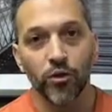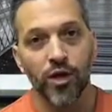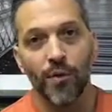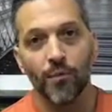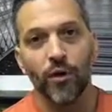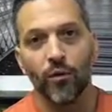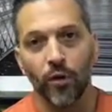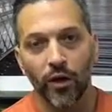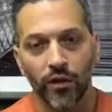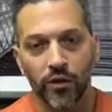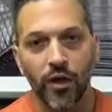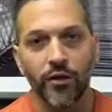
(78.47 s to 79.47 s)
So we're
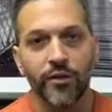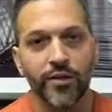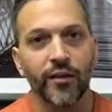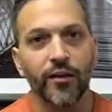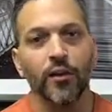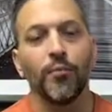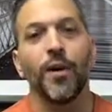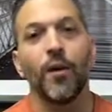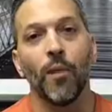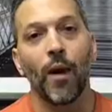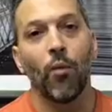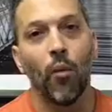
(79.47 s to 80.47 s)
going to tell you a little bit
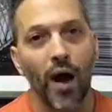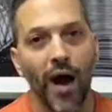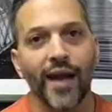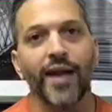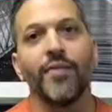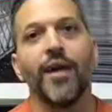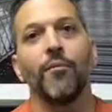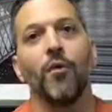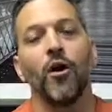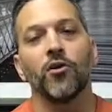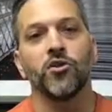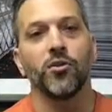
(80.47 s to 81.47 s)
about why, and then I'm
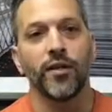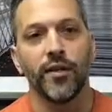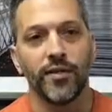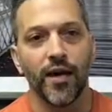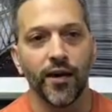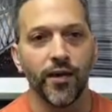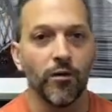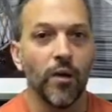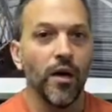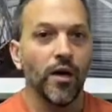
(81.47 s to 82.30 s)
also going to tell you,